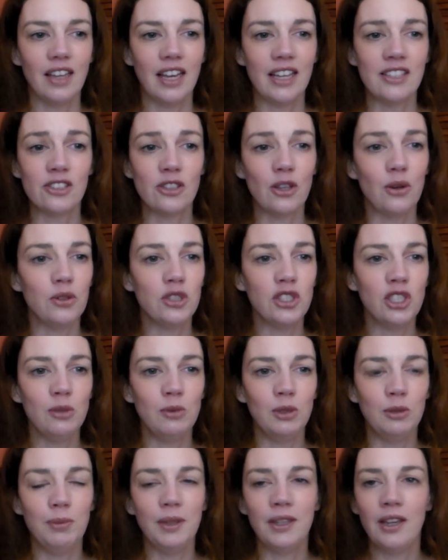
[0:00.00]
as though she
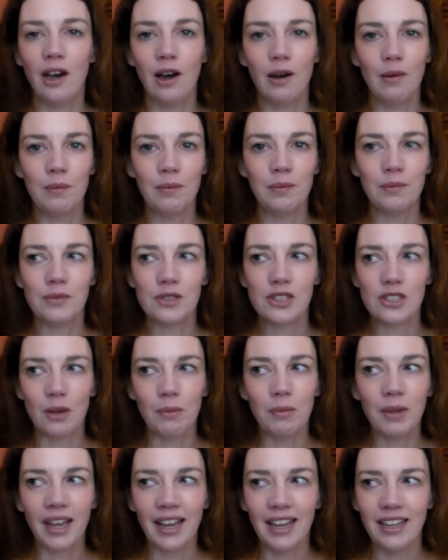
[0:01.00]
would become
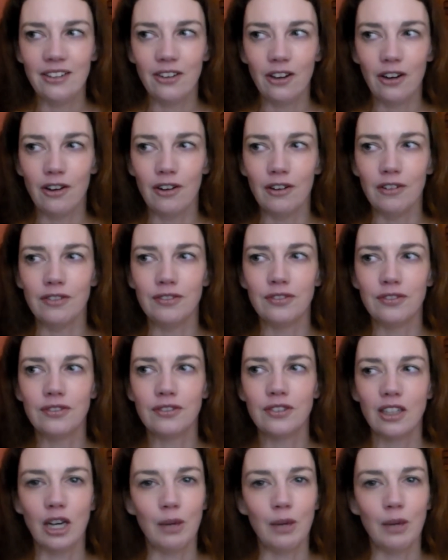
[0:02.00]
some kind of